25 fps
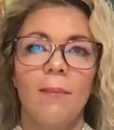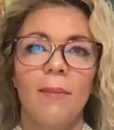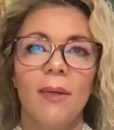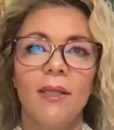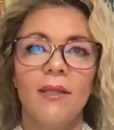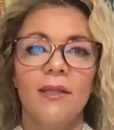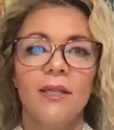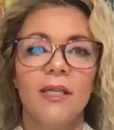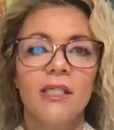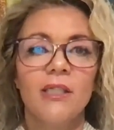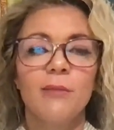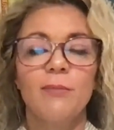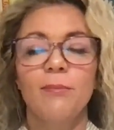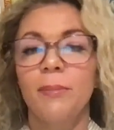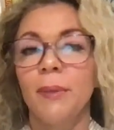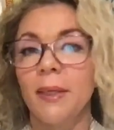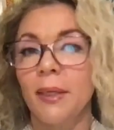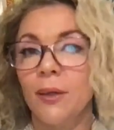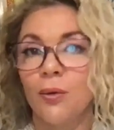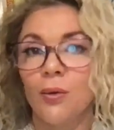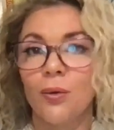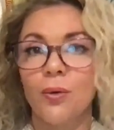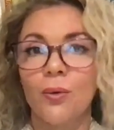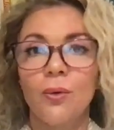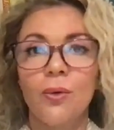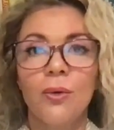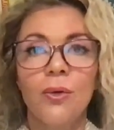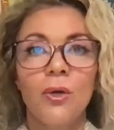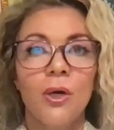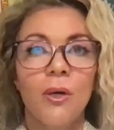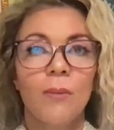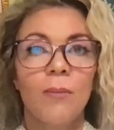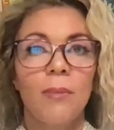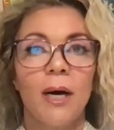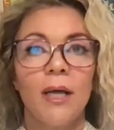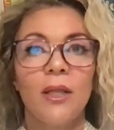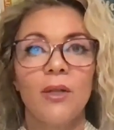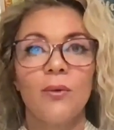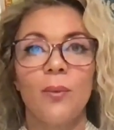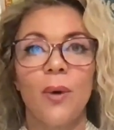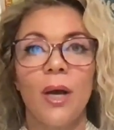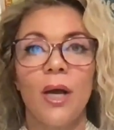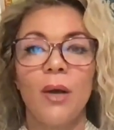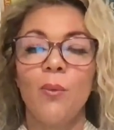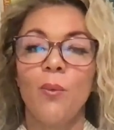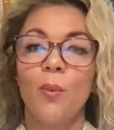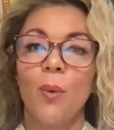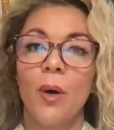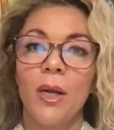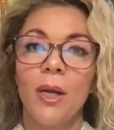This bill, by the way,
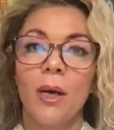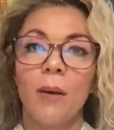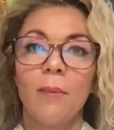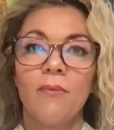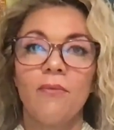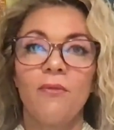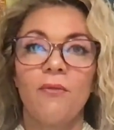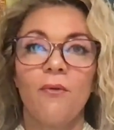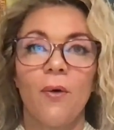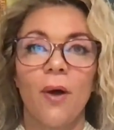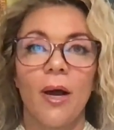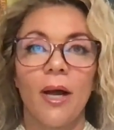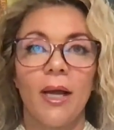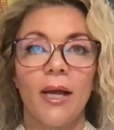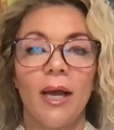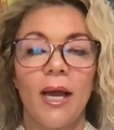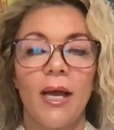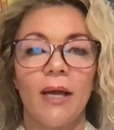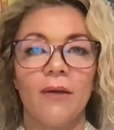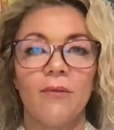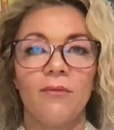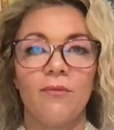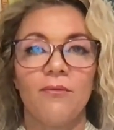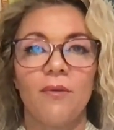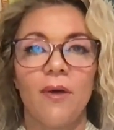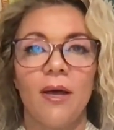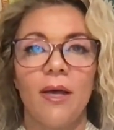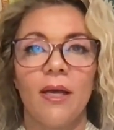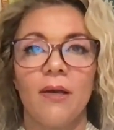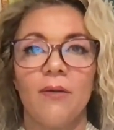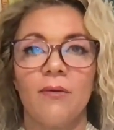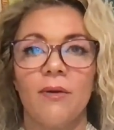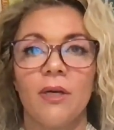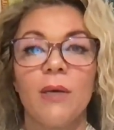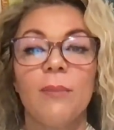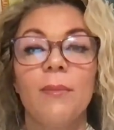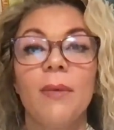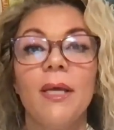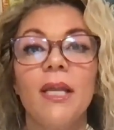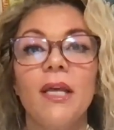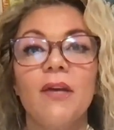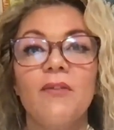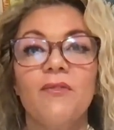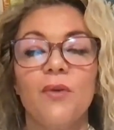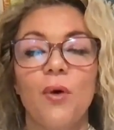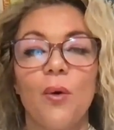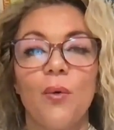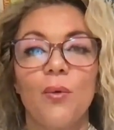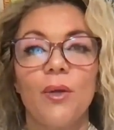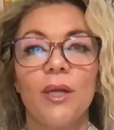went up for a committee
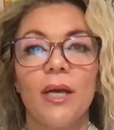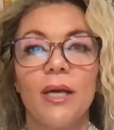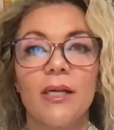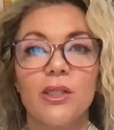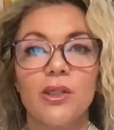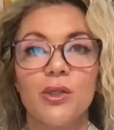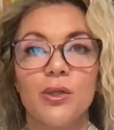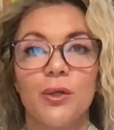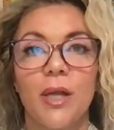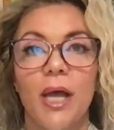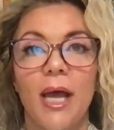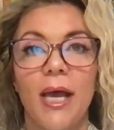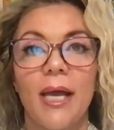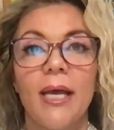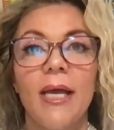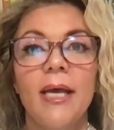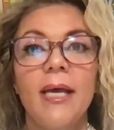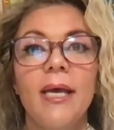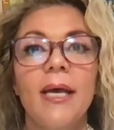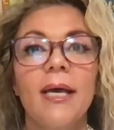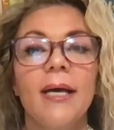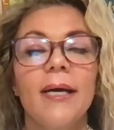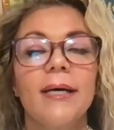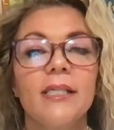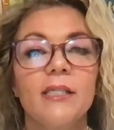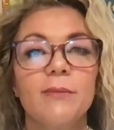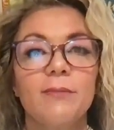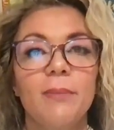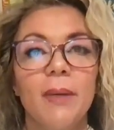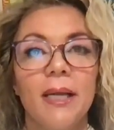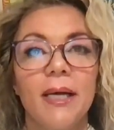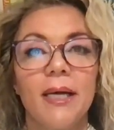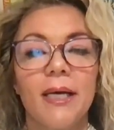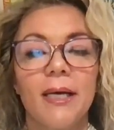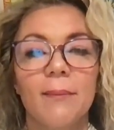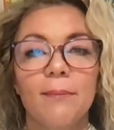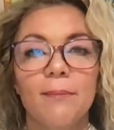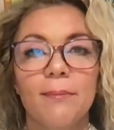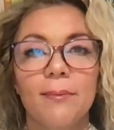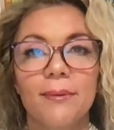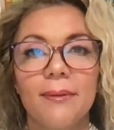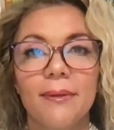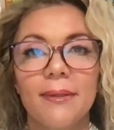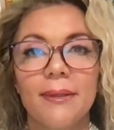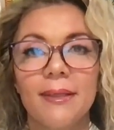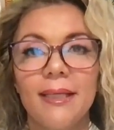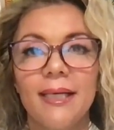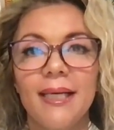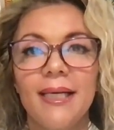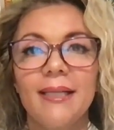vote yesterday, has been
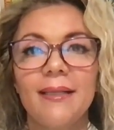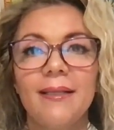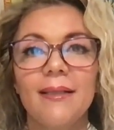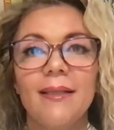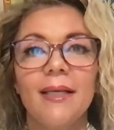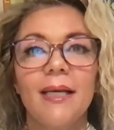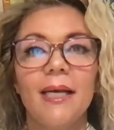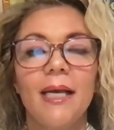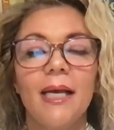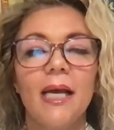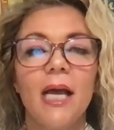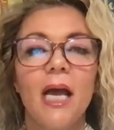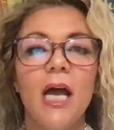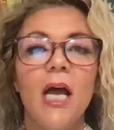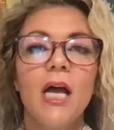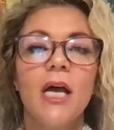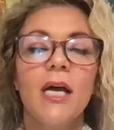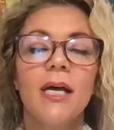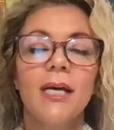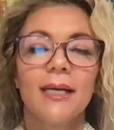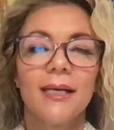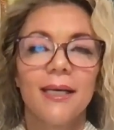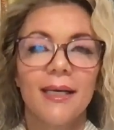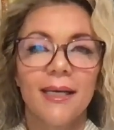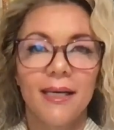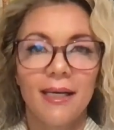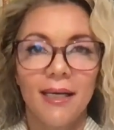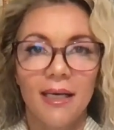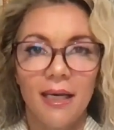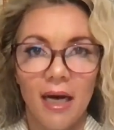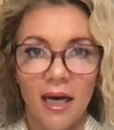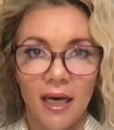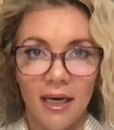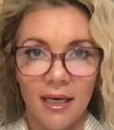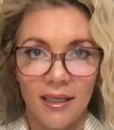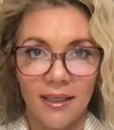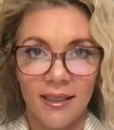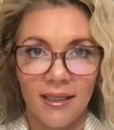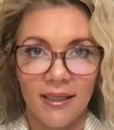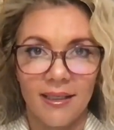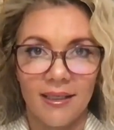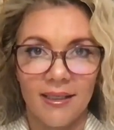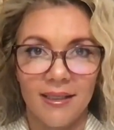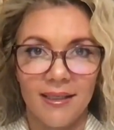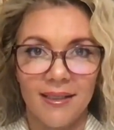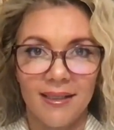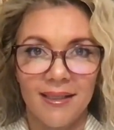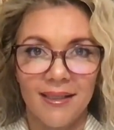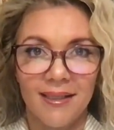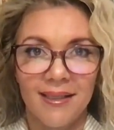completely
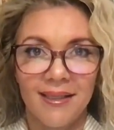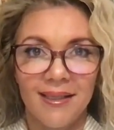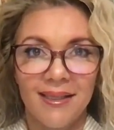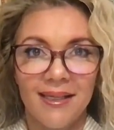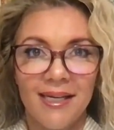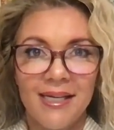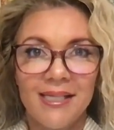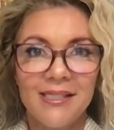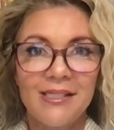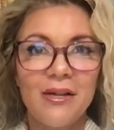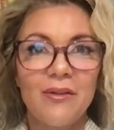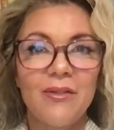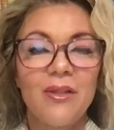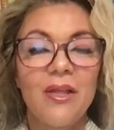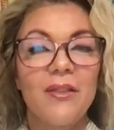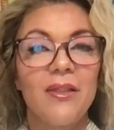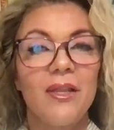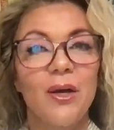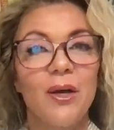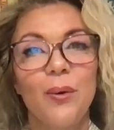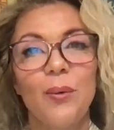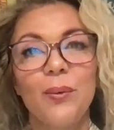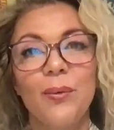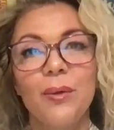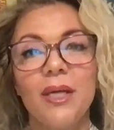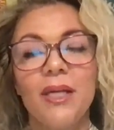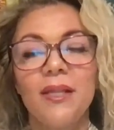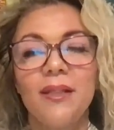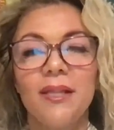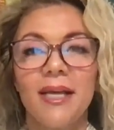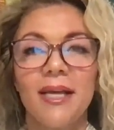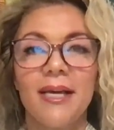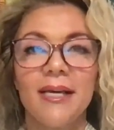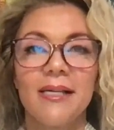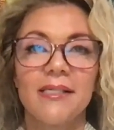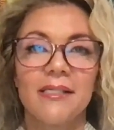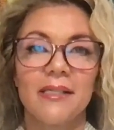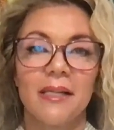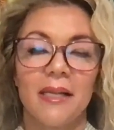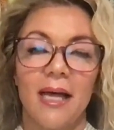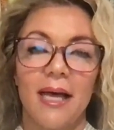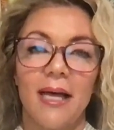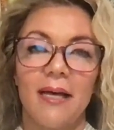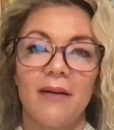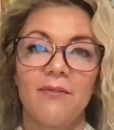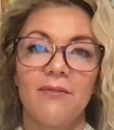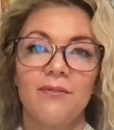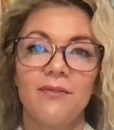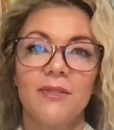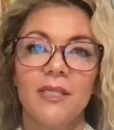gutted so that the only thing is
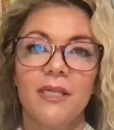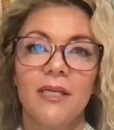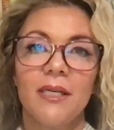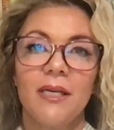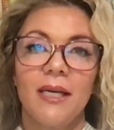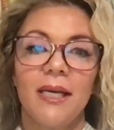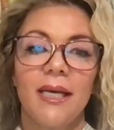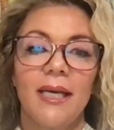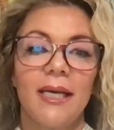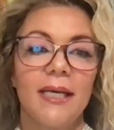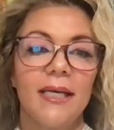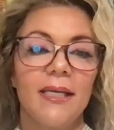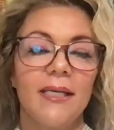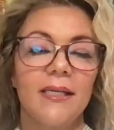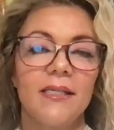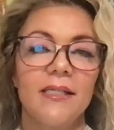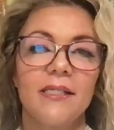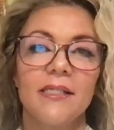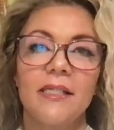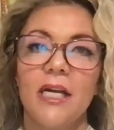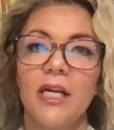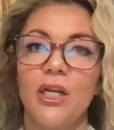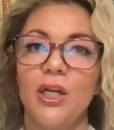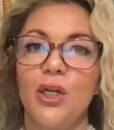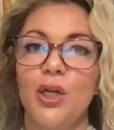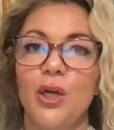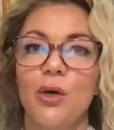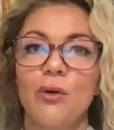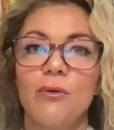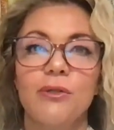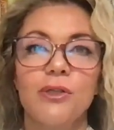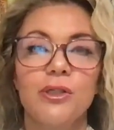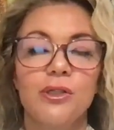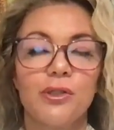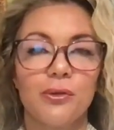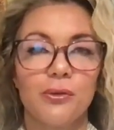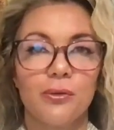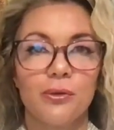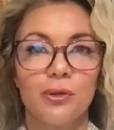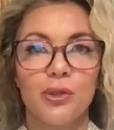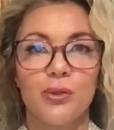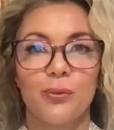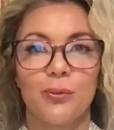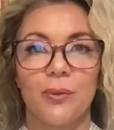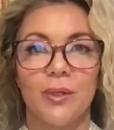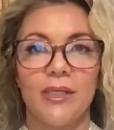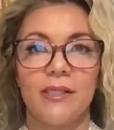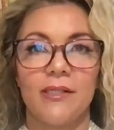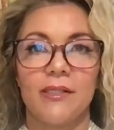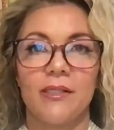left is no
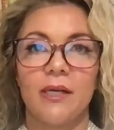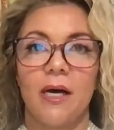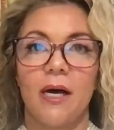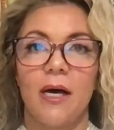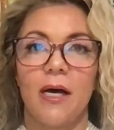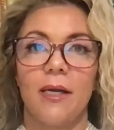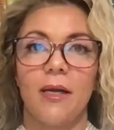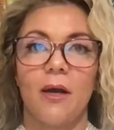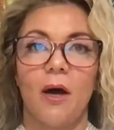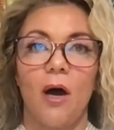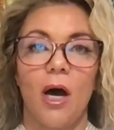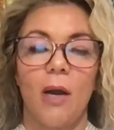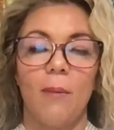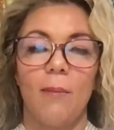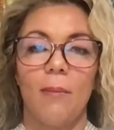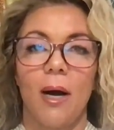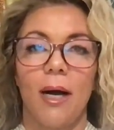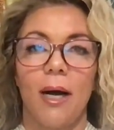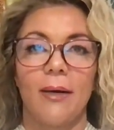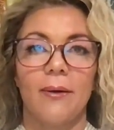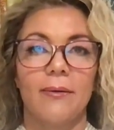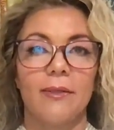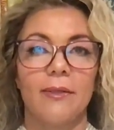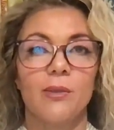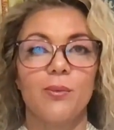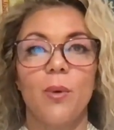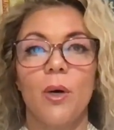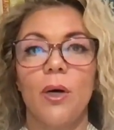surgeries done on minors.